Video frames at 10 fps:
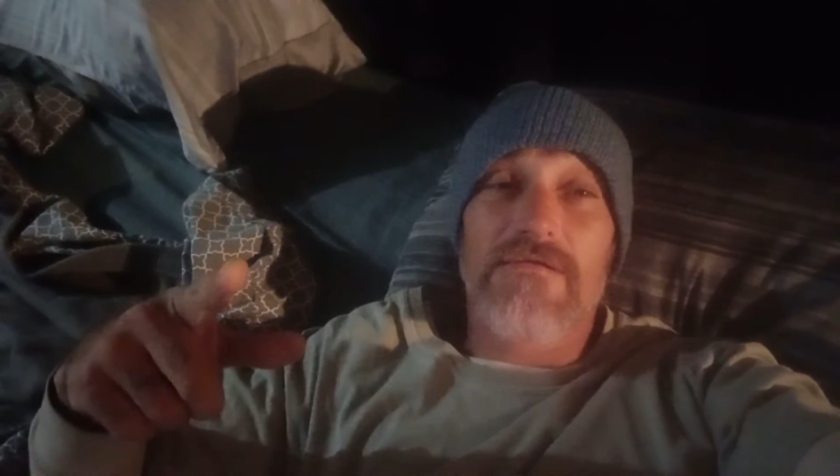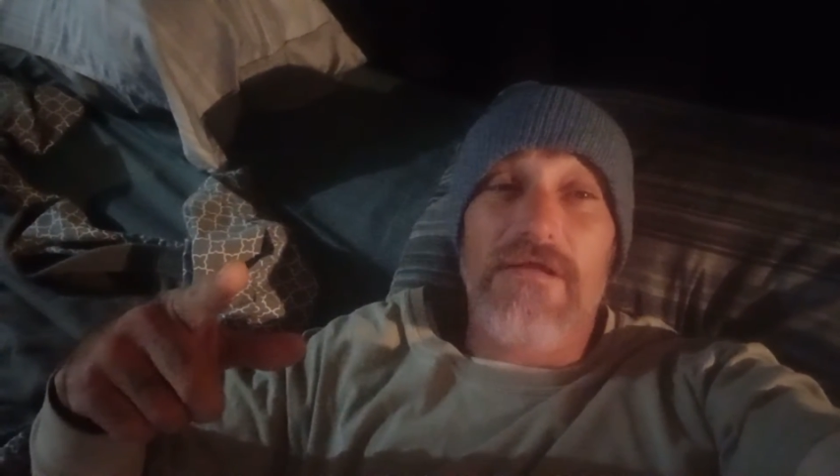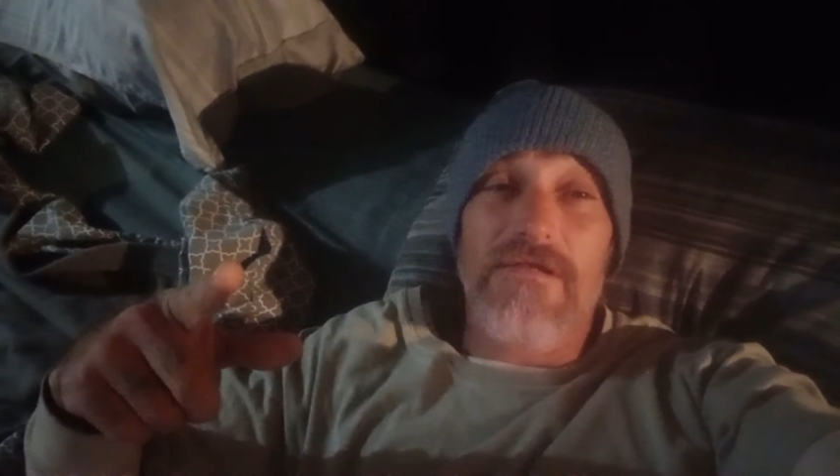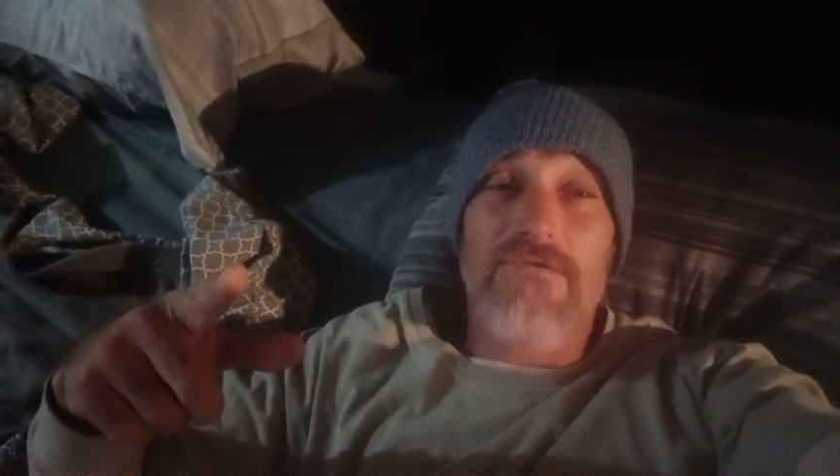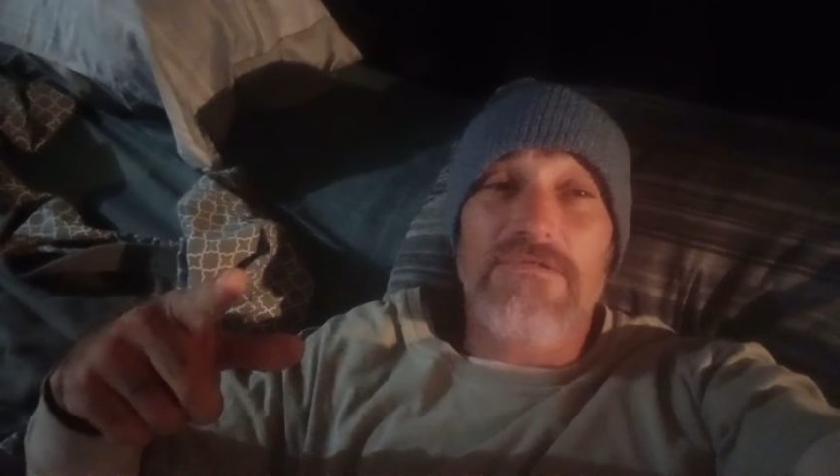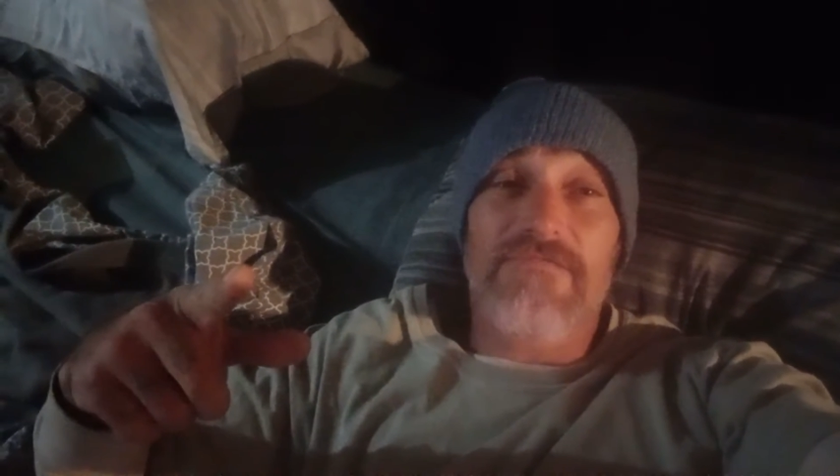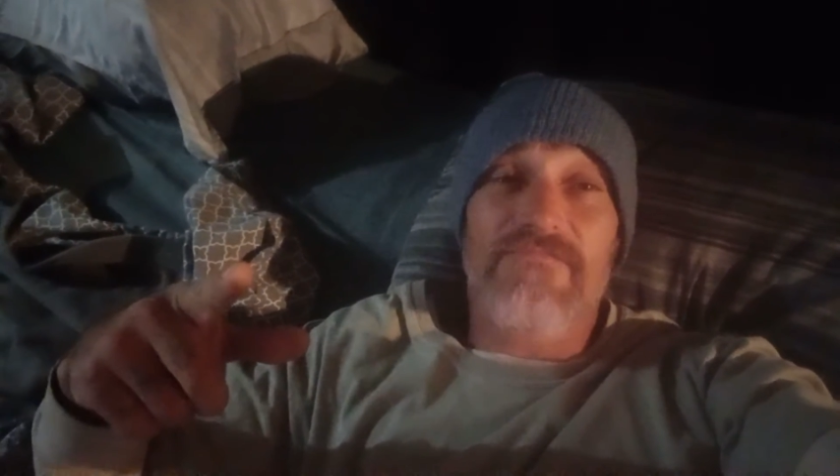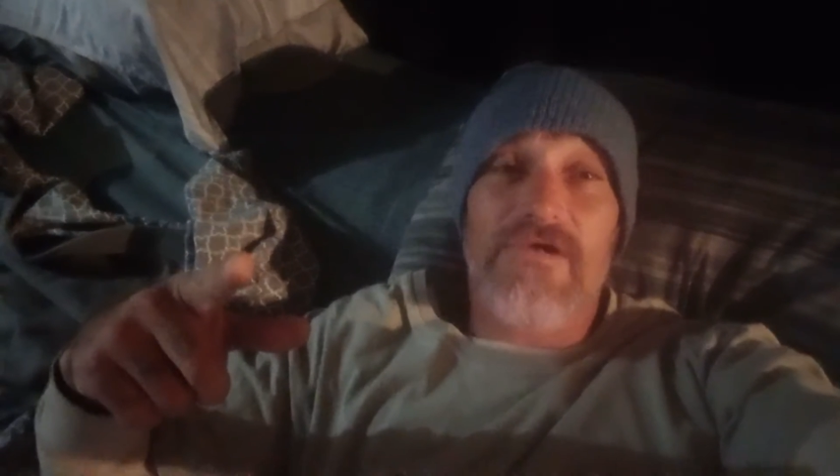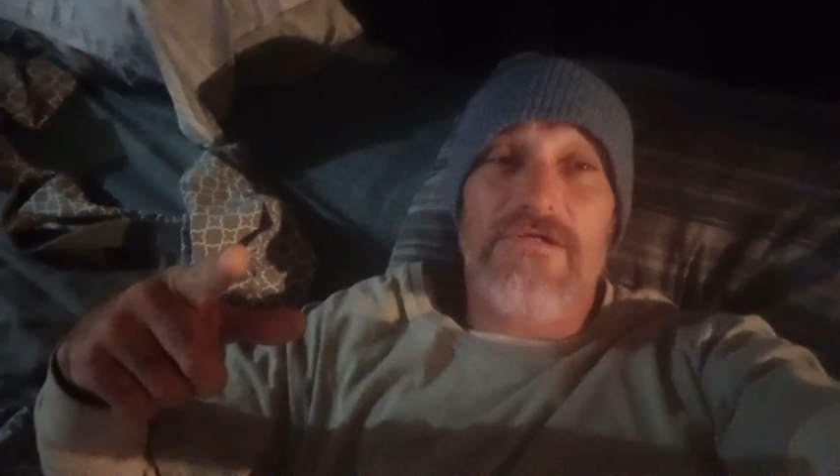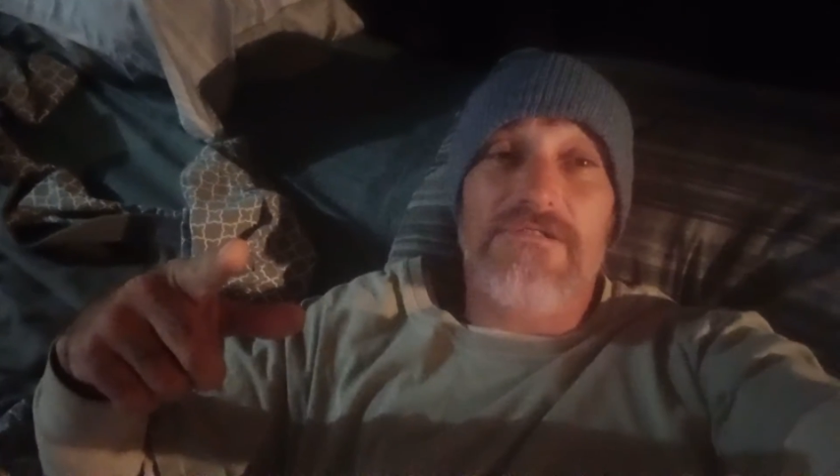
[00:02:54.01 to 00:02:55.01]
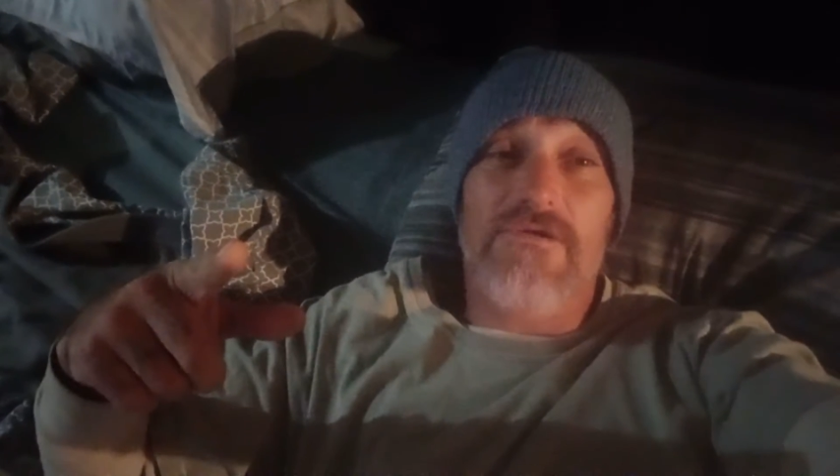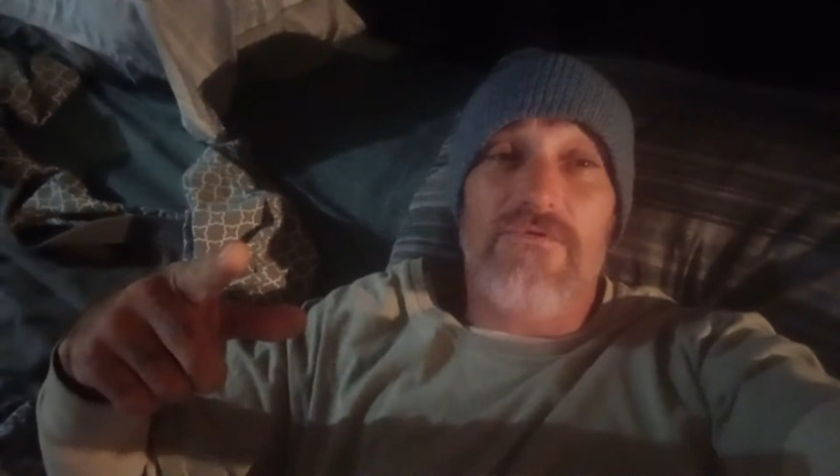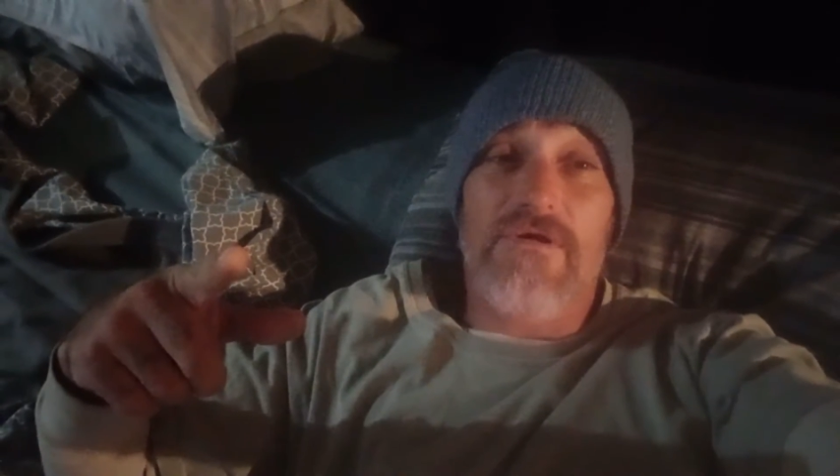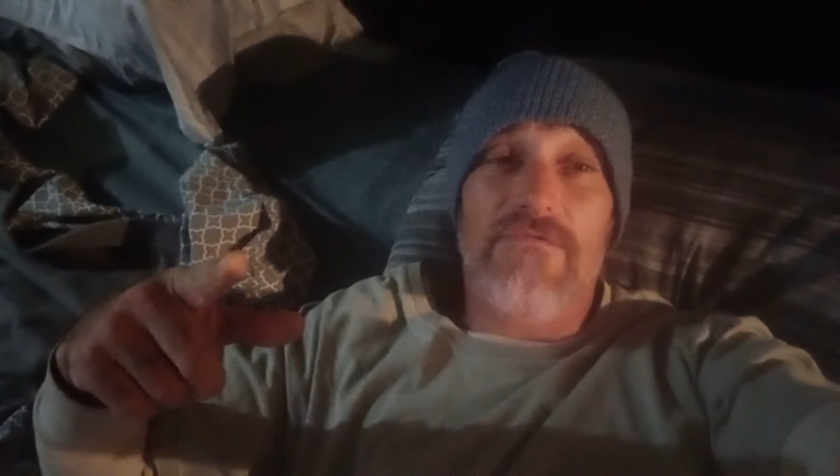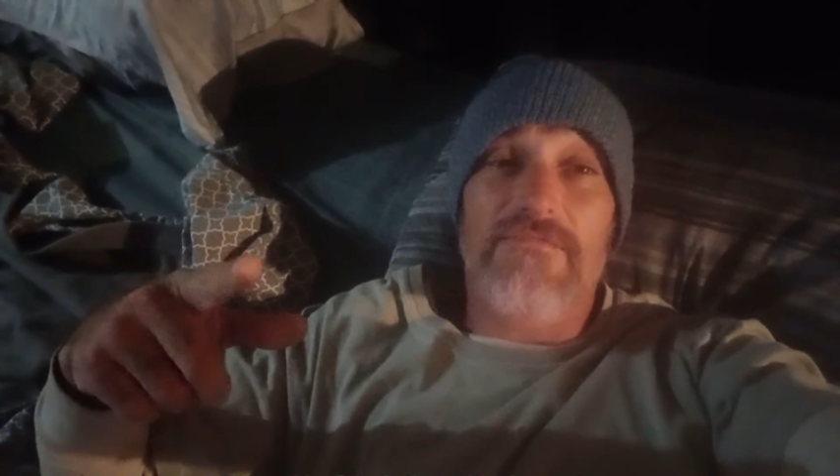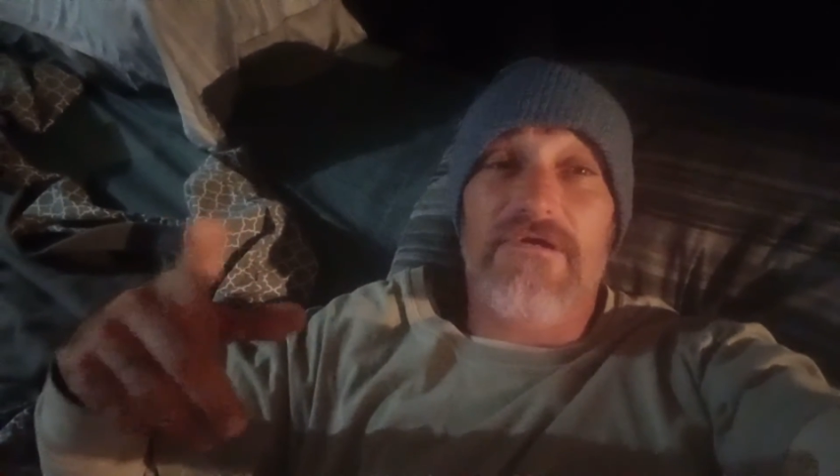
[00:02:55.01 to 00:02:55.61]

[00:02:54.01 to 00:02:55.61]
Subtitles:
They know what the fuck is going on.